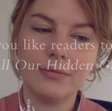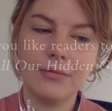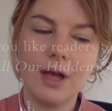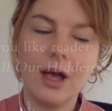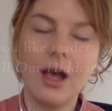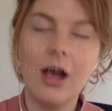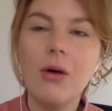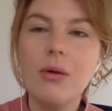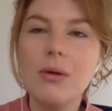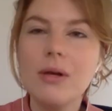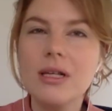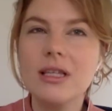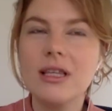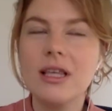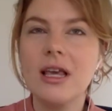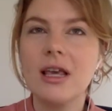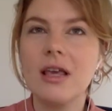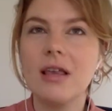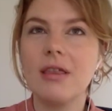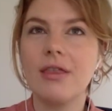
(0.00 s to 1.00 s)
I always
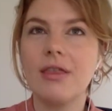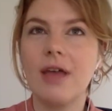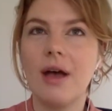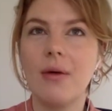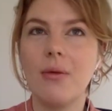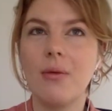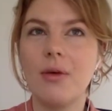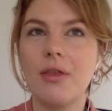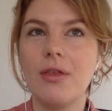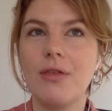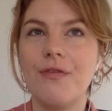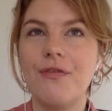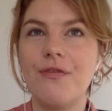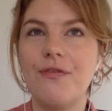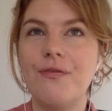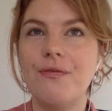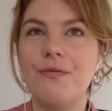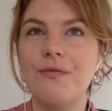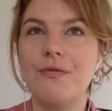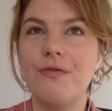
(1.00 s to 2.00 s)
think that with
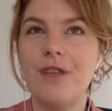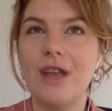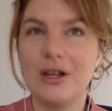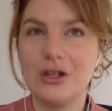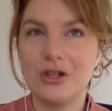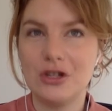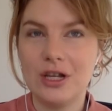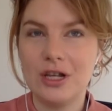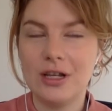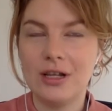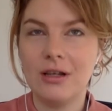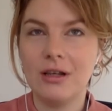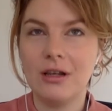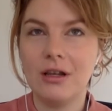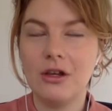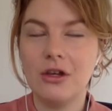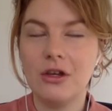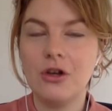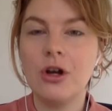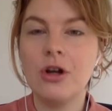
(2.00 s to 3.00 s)
fiction,
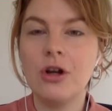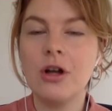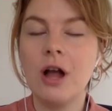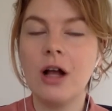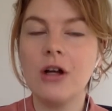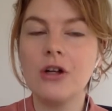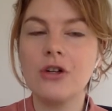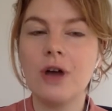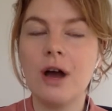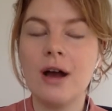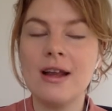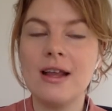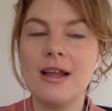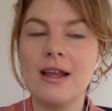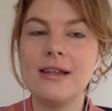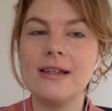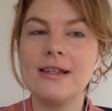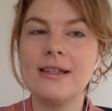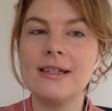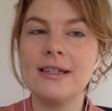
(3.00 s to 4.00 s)
you're not trying to
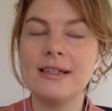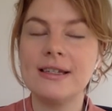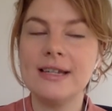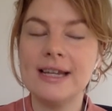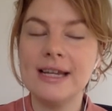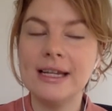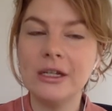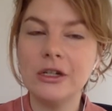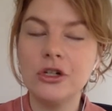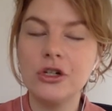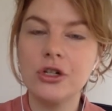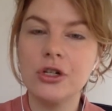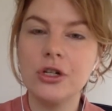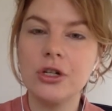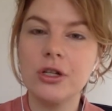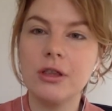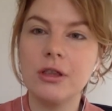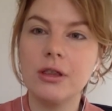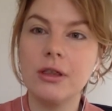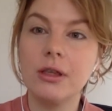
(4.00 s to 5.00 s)
teach
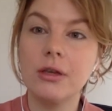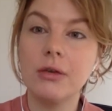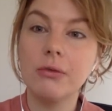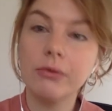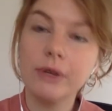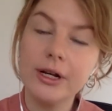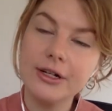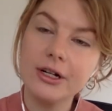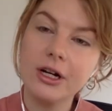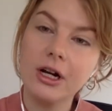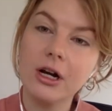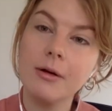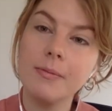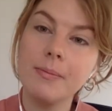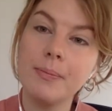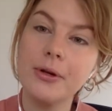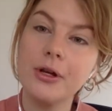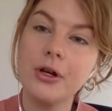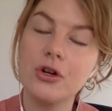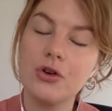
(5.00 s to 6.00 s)
the reader,
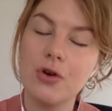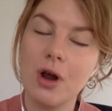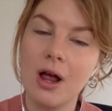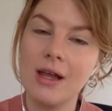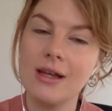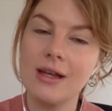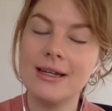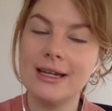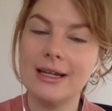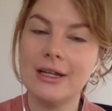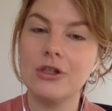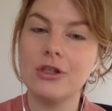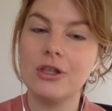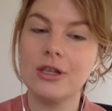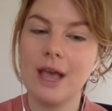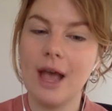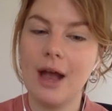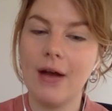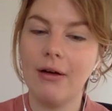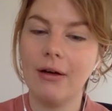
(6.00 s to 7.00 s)
but you're trying to teach the
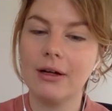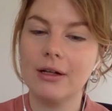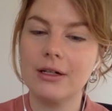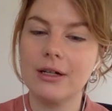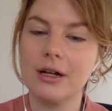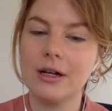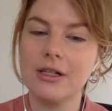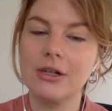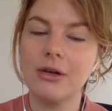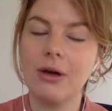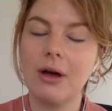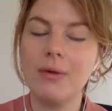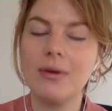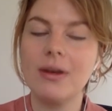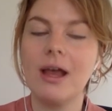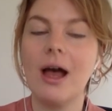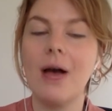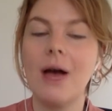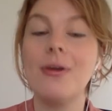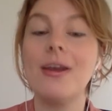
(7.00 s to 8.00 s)
character. So I
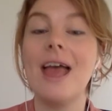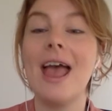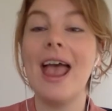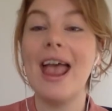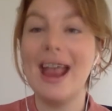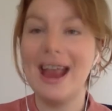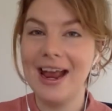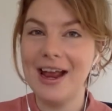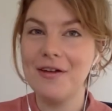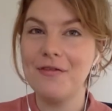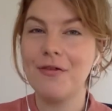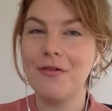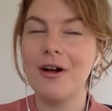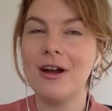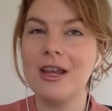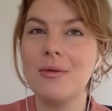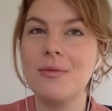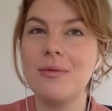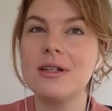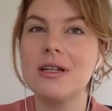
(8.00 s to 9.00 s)
would hate for
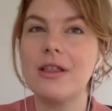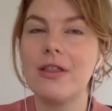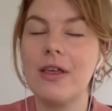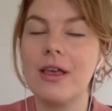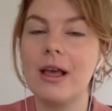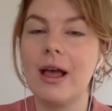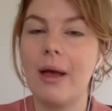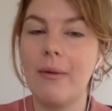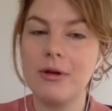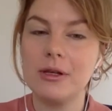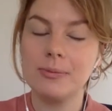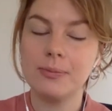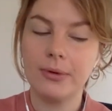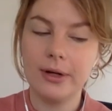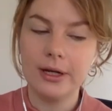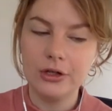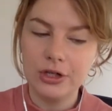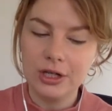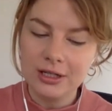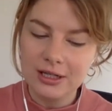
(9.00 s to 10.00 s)
anyone to think I was
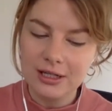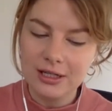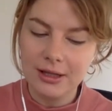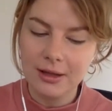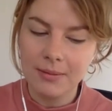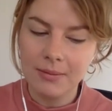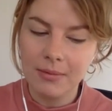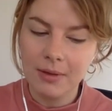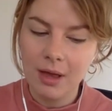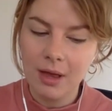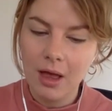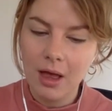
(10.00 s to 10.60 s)
preaching to them,